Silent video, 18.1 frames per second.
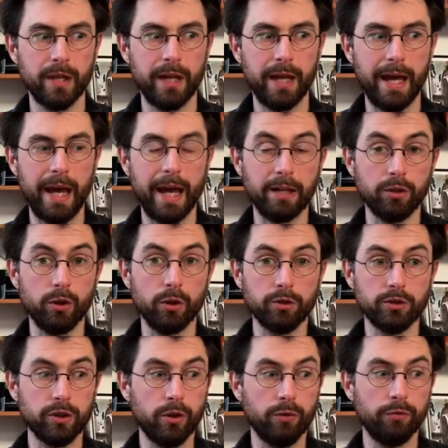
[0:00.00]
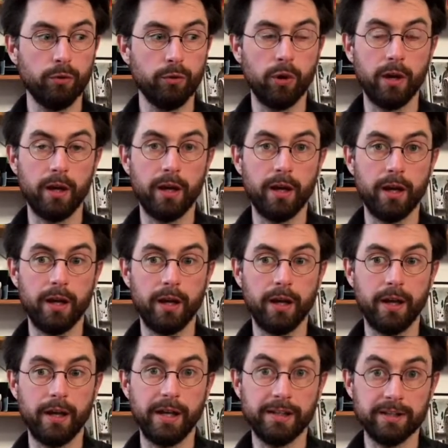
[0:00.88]
And also for
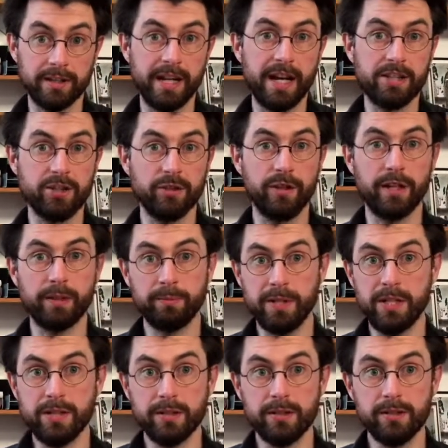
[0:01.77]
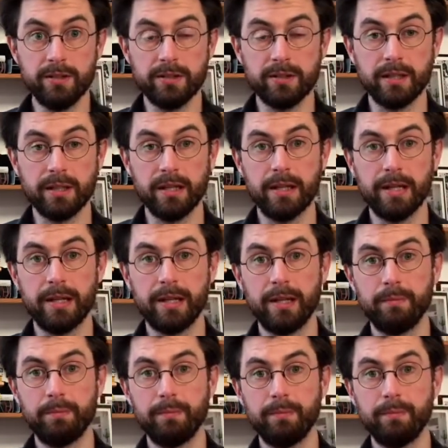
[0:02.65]
international admissions,
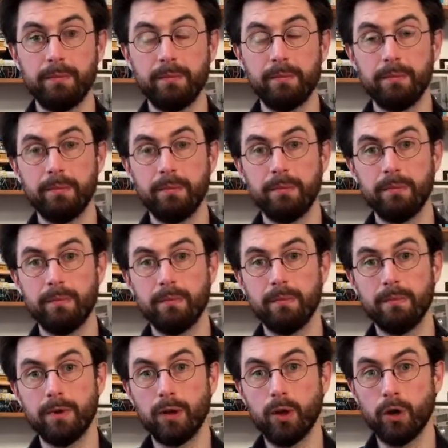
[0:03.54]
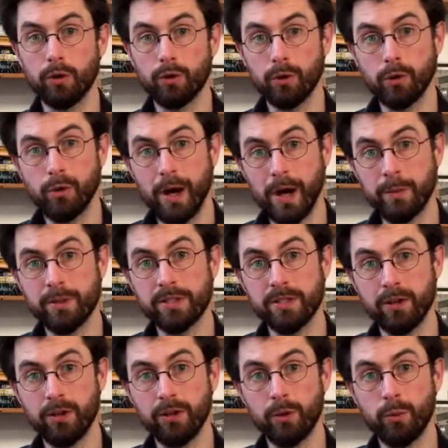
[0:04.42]
all the requirements
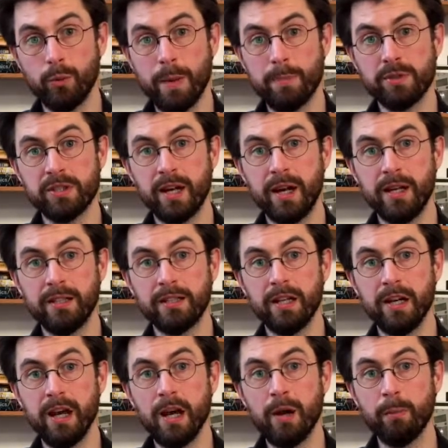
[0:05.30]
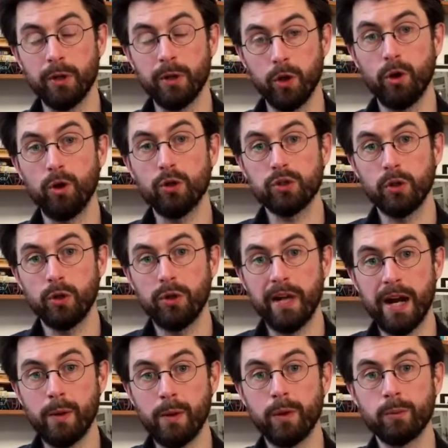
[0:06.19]
are on the website, but also
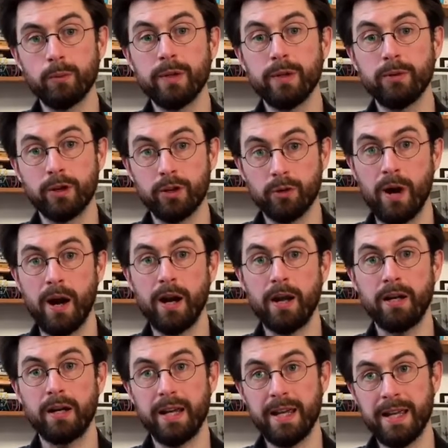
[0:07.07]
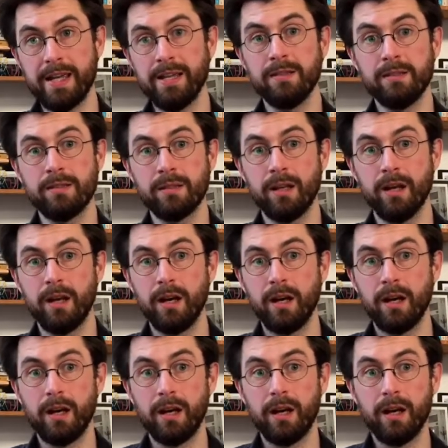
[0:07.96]
there what we require is
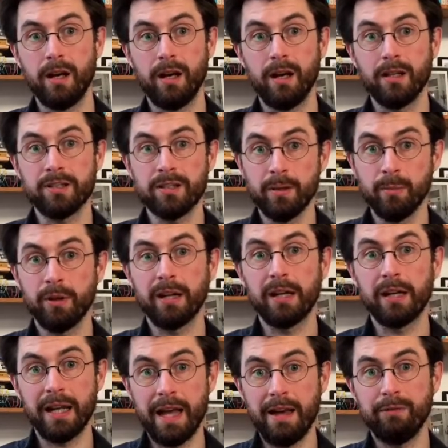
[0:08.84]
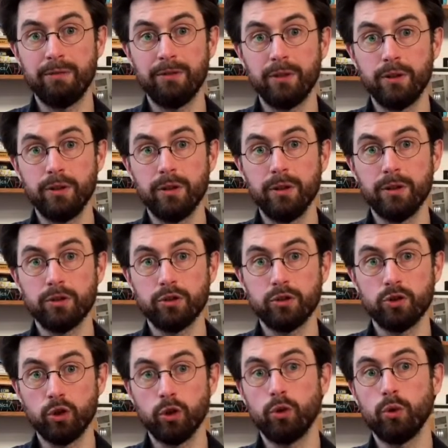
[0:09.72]
a similar level
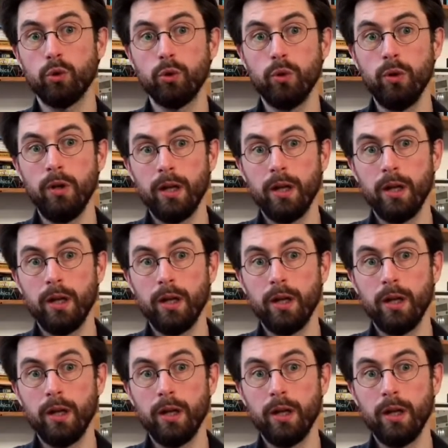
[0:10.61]
to